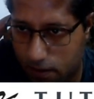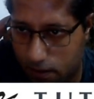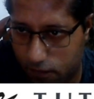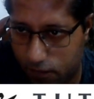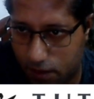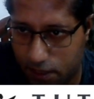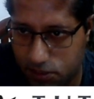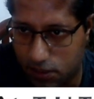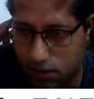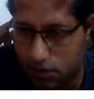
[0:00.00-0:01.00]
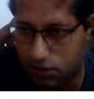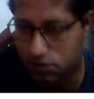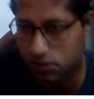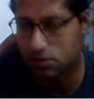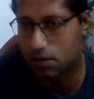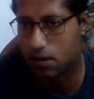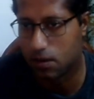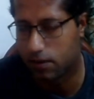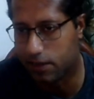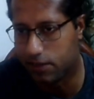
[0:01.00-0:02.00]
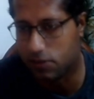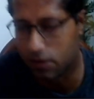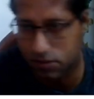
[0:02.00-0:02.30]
if let's say this is integer